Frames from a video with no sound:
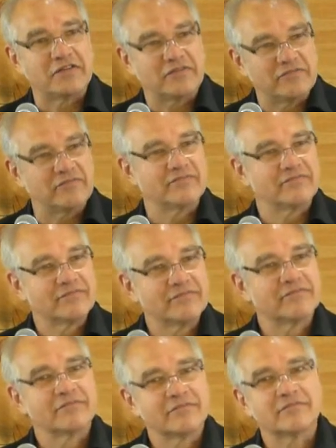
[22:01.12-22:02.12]
a
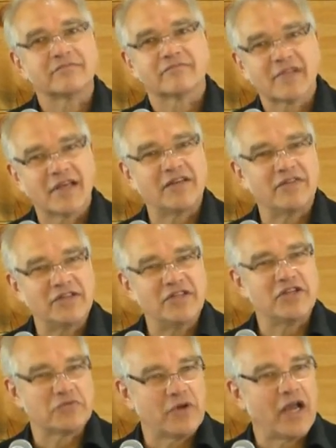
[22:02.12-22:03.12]
kind of a
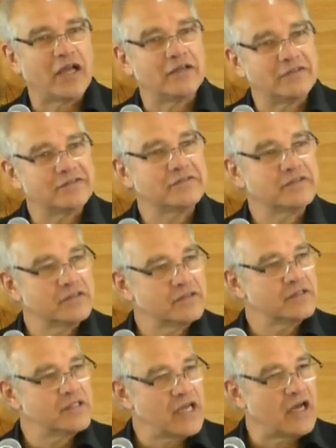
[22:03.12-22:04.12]
dish rag
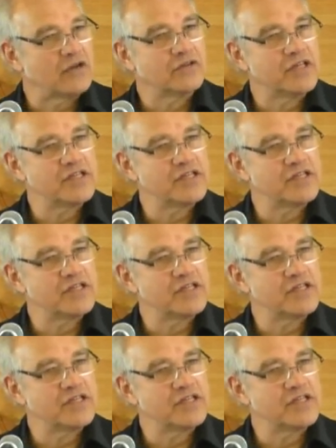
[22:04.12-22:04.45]
towel.